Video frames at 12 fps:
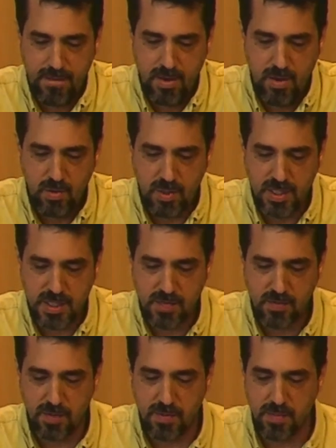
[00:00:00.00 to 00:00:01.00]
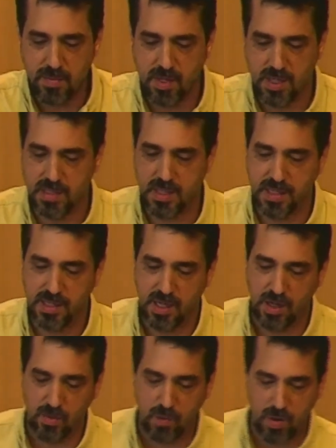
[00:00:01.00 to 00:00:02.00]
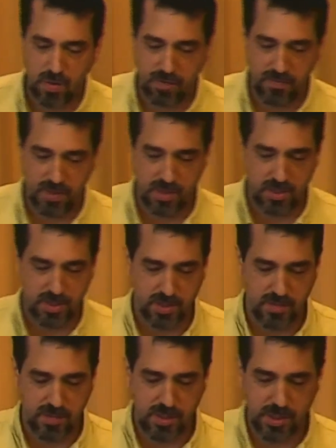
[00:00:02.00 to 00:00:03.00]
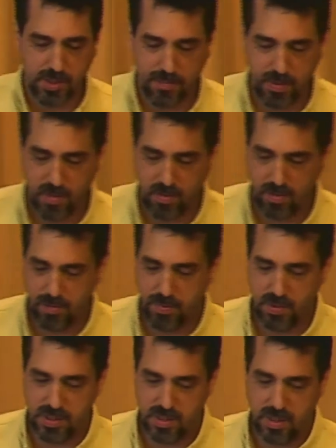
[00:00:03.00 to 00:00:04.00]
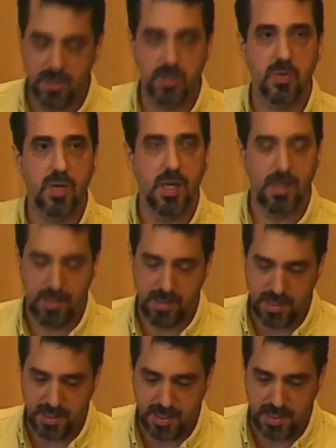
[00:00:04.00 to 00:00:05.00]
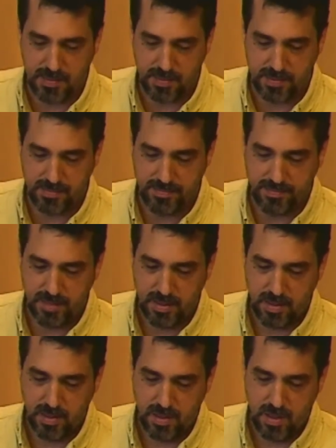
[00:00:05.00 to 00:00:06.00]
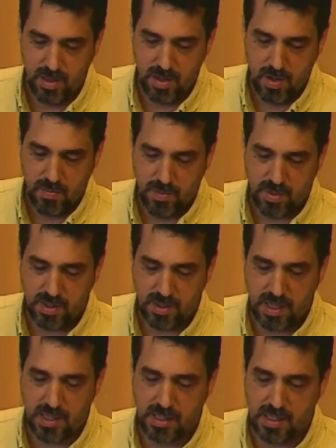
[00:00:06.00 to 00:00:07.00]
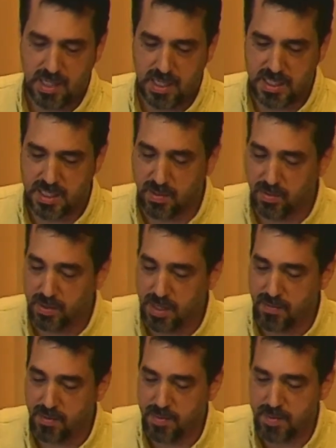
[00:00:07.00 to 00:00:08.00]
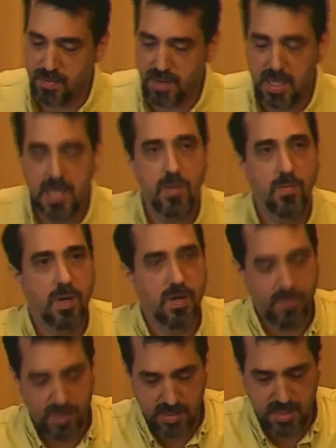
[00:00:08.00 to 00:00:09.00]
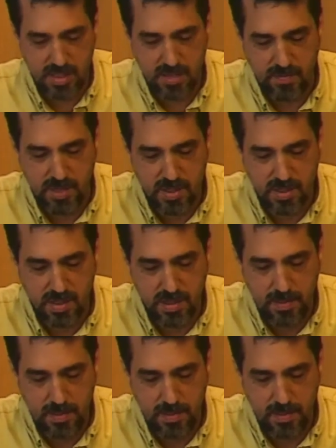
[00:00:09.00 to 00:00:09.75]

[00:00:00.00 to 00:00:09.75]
Will history remember us like the heroic villagers of Le Chambon, or put us on trial like Eichmann? More than likely, history will not remember any one of us individually.